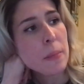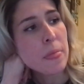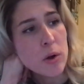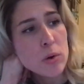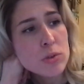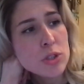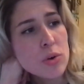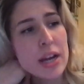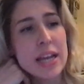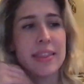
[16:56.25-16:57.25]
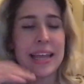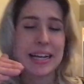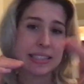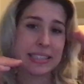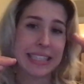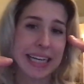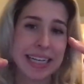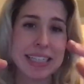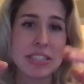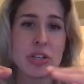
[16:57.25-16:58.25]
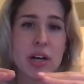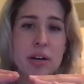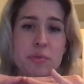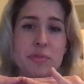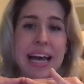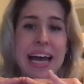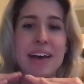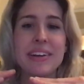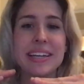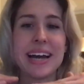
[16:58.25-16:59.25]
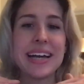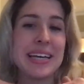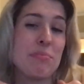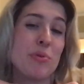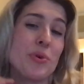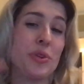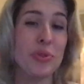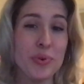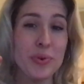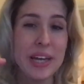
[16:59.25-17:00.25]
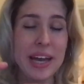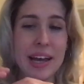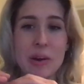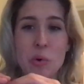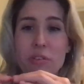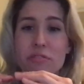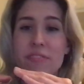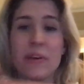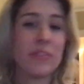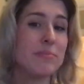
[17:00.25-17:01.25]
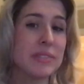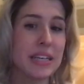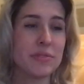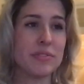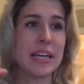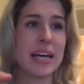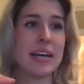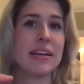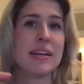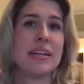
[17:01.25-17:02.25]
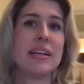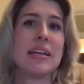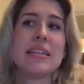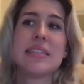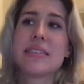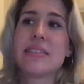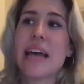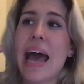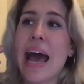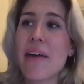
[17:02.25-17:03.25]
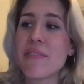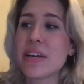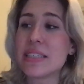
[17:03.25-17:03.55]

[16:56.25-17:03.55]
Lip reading: Those who are in that stage of having not yet broken through yet or found themselves yet, having